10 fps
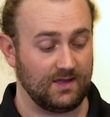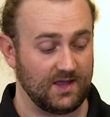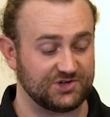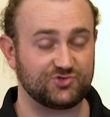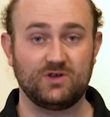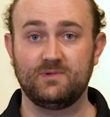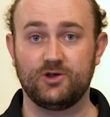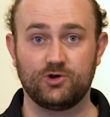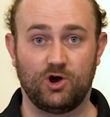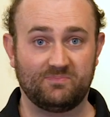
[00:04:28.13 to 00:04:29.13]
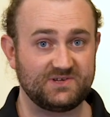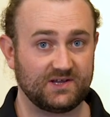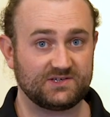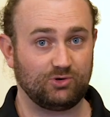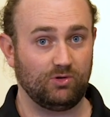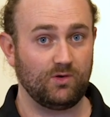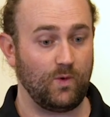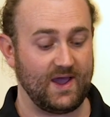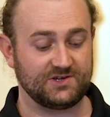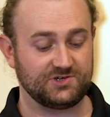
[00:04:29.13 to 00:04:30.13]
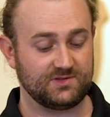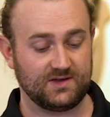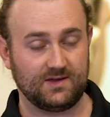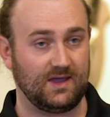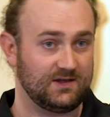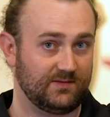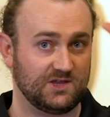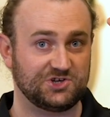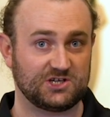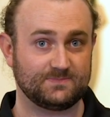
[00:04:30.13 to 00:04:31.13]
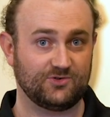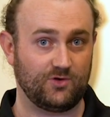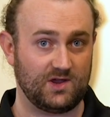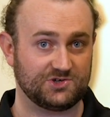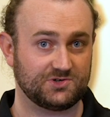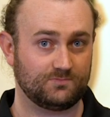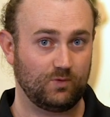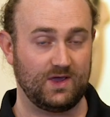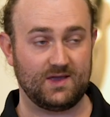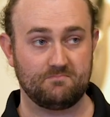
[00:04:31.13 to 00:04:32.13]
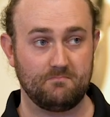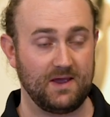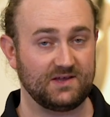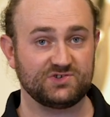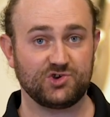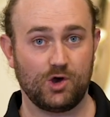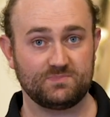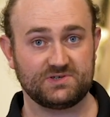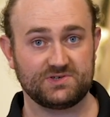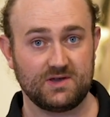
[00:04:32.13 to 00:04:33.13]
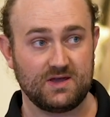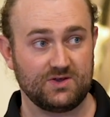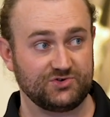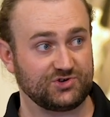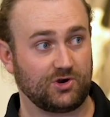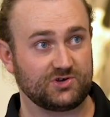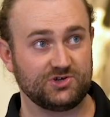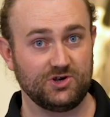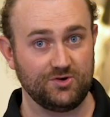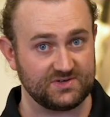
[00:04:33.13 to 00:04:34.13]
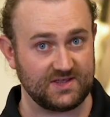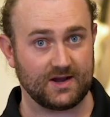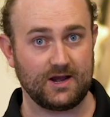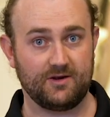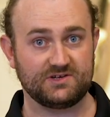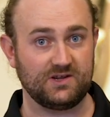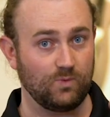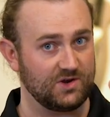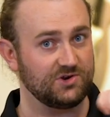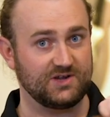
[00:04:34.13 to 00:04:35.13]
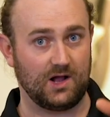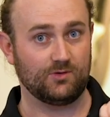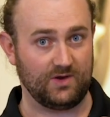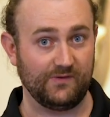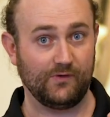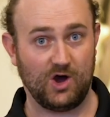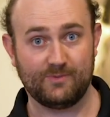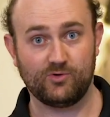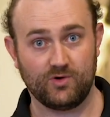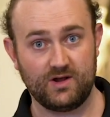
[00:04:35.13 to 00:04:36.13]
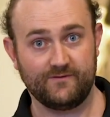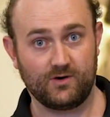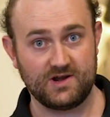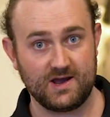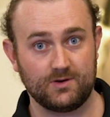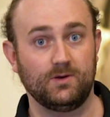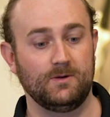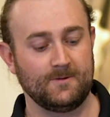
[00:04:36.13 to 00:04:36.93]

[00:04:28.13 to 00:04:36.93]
extremely good optics all the way to the end of the adjustment range, where many scopes start to lose their clarity when you dial really far up or really far down.